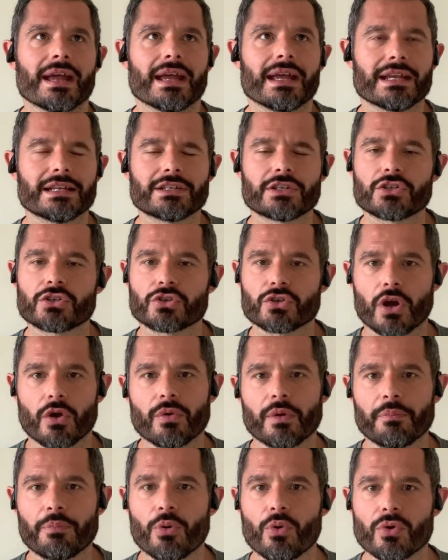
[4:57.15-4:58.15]
It's so
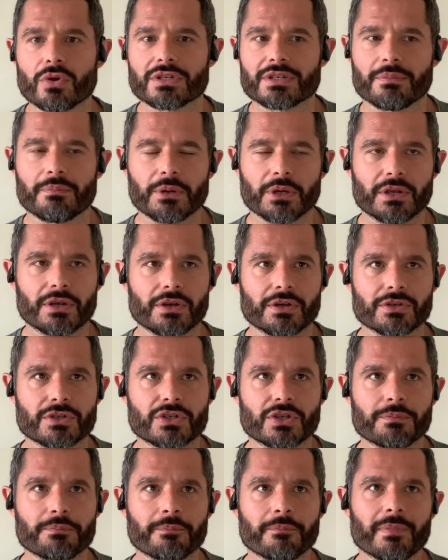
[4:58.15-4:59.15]
important
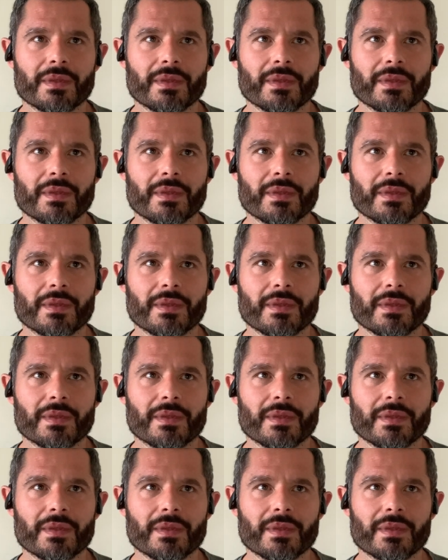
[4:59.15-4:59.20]
because